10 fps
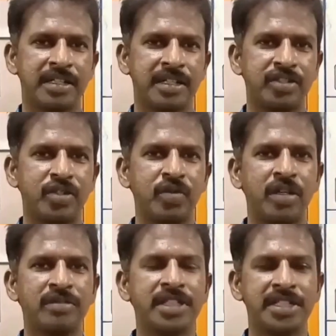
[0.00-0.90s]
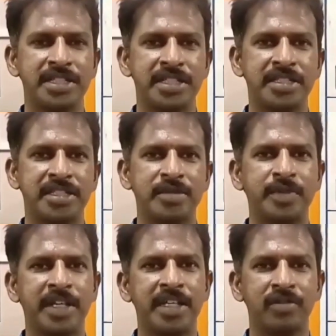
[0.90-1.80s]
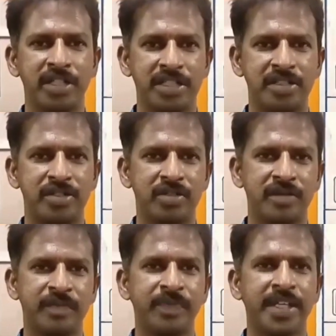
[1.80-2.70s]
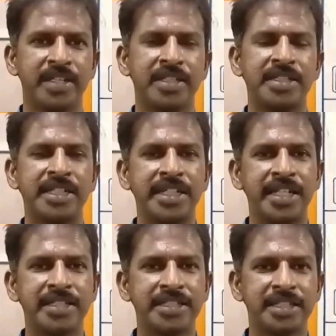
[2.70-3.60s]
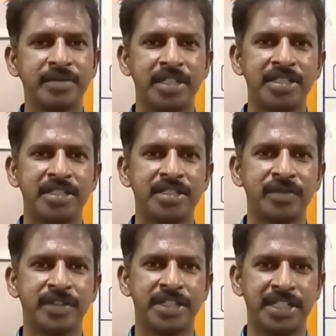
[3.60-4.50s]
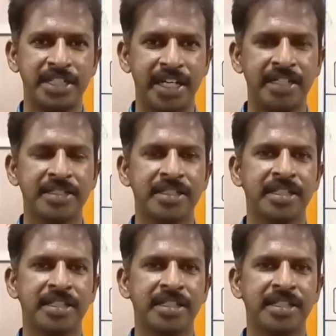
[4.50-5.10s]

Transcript: control valves and sensors play a vital role. The three-tank system consists of three tanks